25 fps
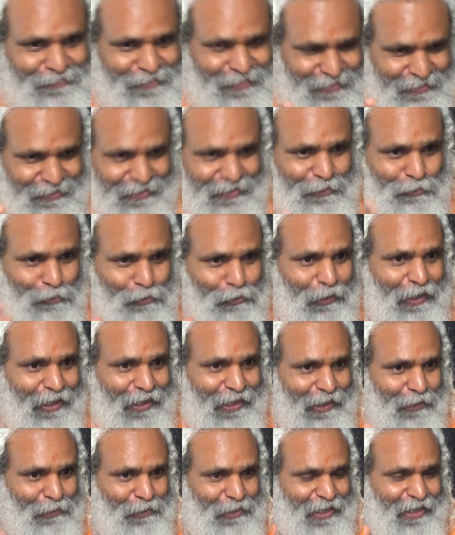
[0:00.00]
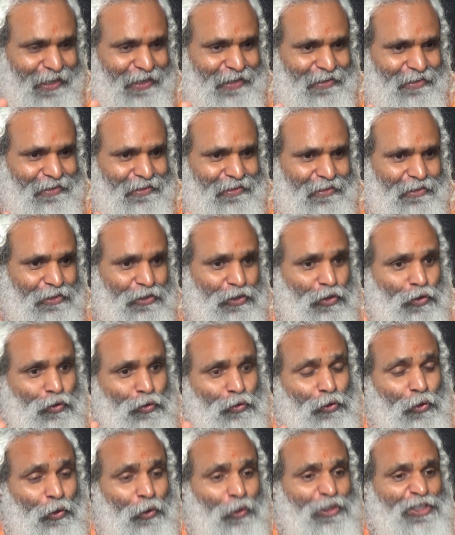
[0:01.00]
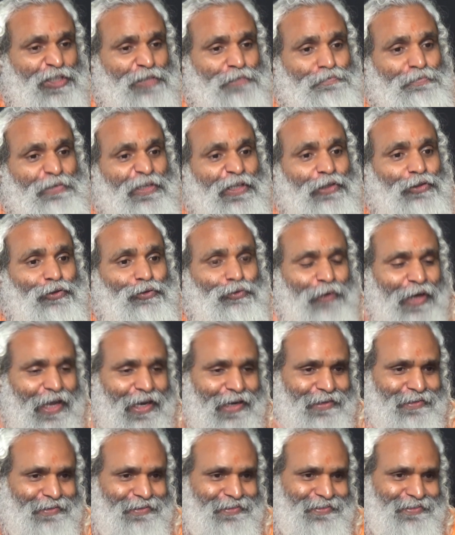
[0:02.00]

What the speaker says: It's a new word now, okay? Pseudo-spiritual.